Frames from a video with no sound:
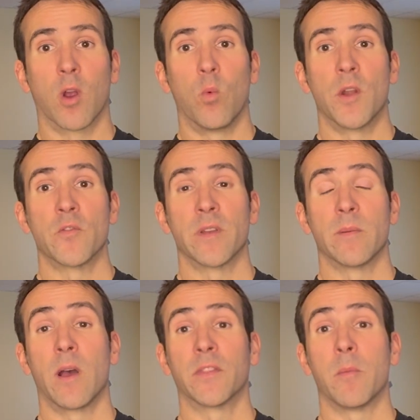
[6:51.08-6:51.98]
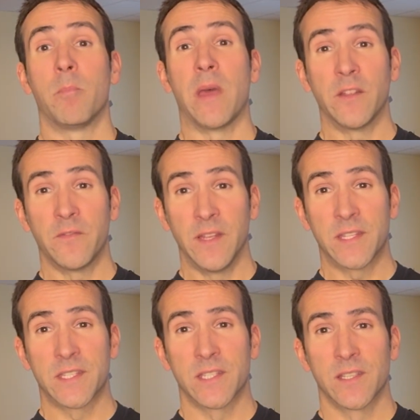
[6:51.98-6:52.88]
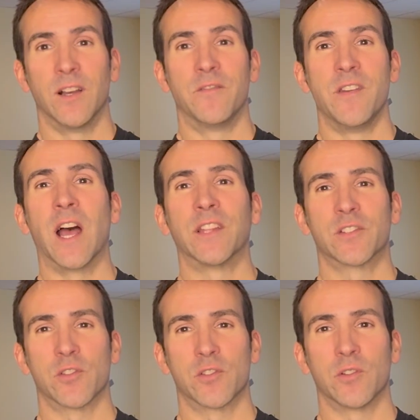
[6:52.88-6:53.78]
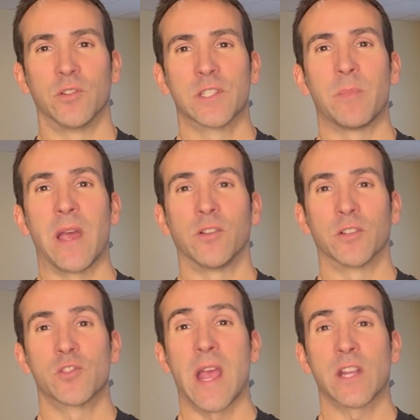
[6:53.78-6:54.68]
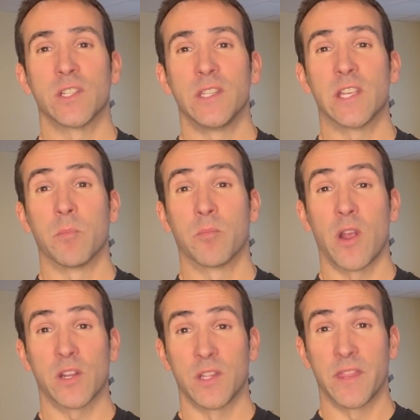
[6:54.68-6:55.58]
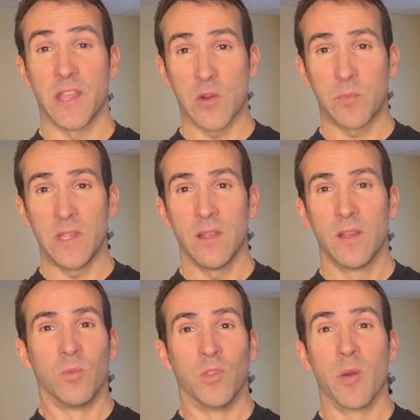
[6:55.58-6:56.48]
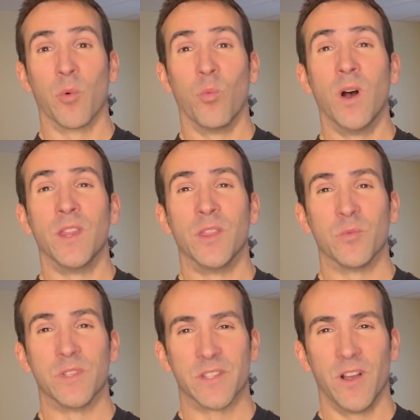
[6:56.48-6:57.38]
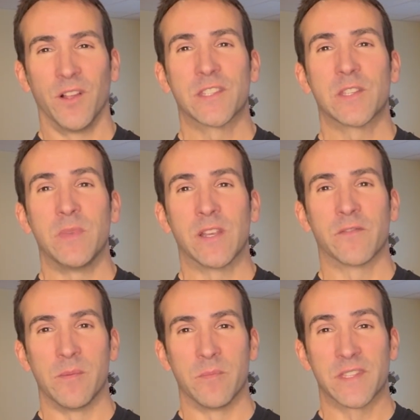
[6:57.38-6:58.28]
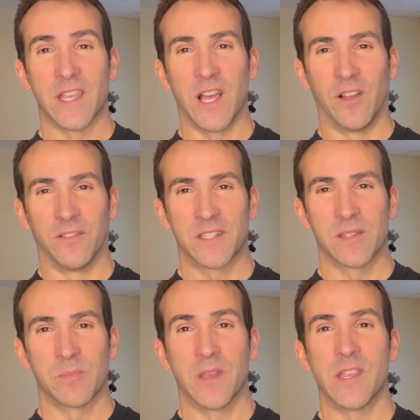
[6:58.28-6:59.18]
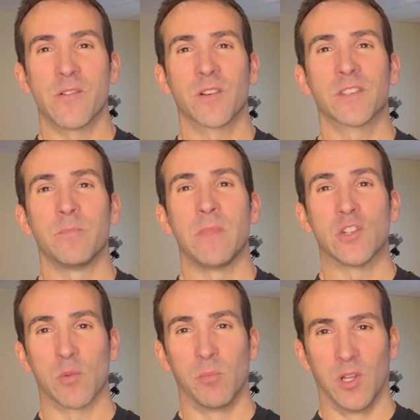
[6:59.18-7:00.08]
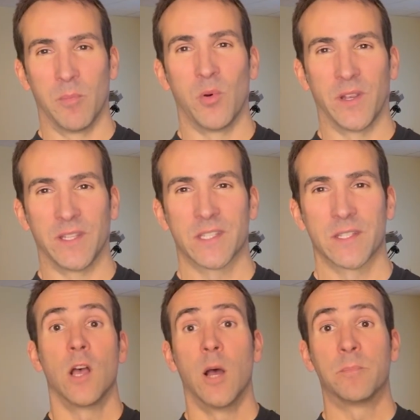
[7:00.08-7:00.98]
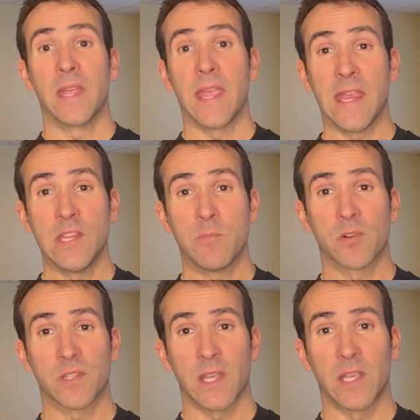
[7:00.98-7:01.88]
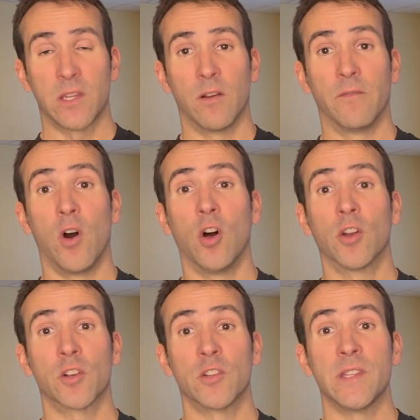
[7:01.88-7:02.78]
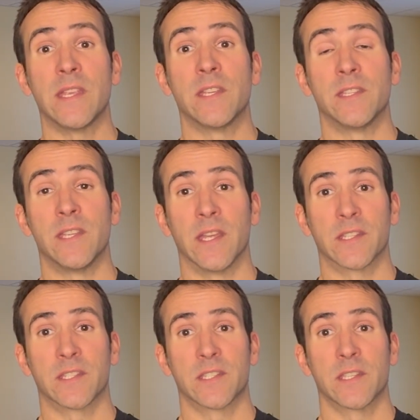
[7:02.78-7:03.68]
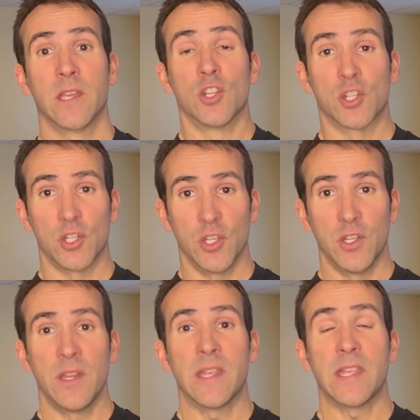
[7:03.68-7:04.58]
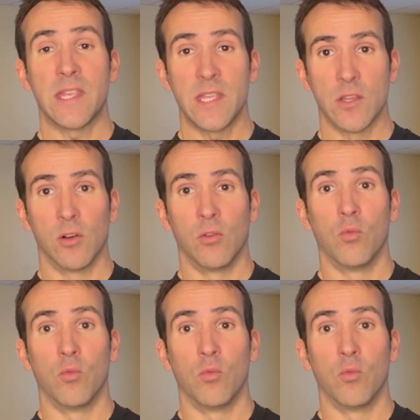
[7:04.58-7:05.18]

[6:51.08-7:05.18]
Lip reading: wondering about the benefits of non-surgical spinal traction decompression therapy, well, number 1, the results speak for themselves, but here are some major bullet points. Up to 80% of all herniated discs should heal